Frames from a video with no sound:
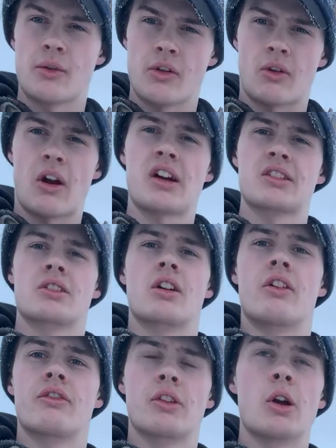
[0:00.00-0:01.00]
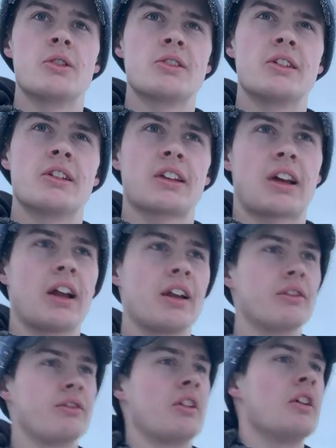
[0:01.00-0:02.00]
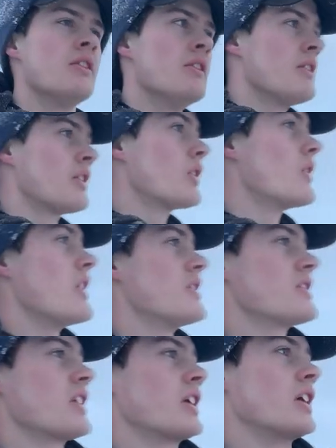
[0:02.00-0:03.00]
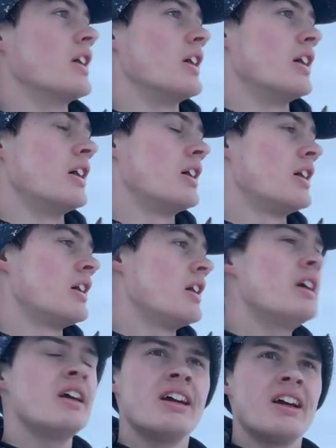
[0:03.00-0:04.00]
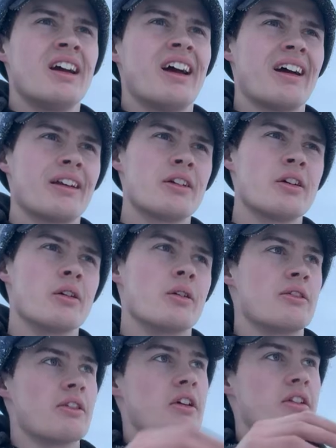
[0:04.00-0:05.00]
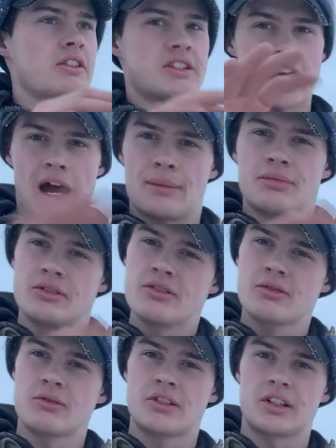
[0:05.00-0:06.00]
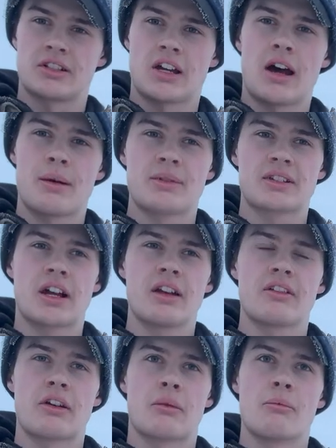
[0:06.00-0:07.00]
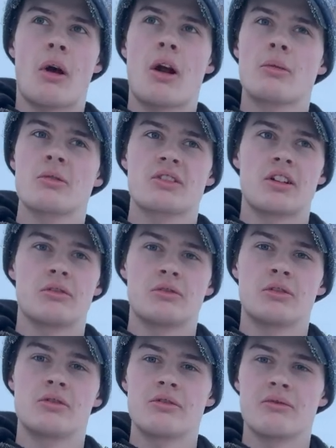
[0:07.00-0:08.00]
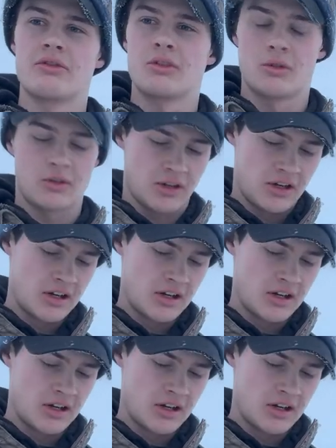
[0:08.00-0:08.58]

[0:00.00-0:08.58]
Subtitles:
The rocks are all frozen, and it kind of creates like I don't know, the top loose ones on top. It's kind of like marbles on a linoleum floor.